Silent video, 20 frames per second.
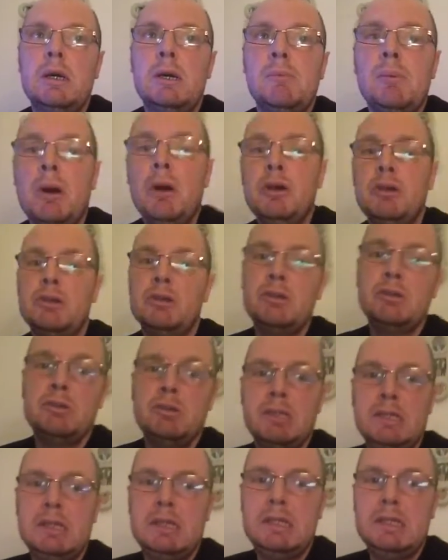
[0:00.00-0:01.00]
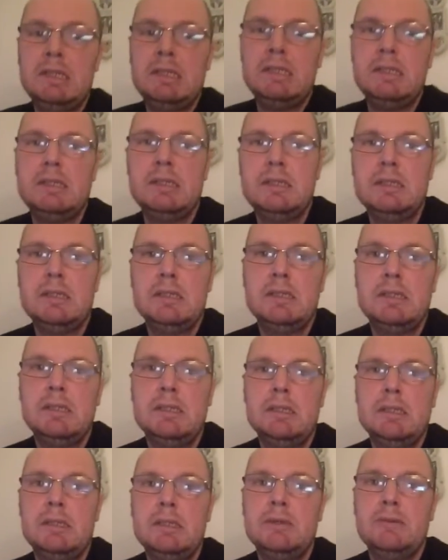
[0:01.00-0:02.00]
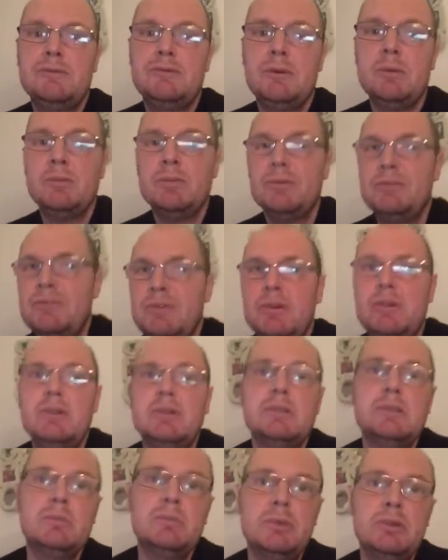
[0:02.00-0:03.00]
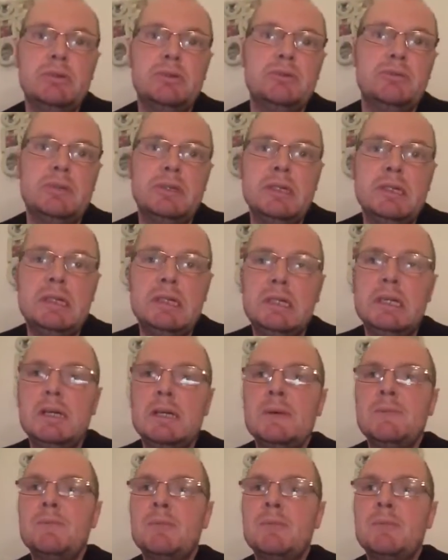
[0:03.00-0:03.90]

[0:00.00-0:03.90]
Apollo Creed, from the first movie,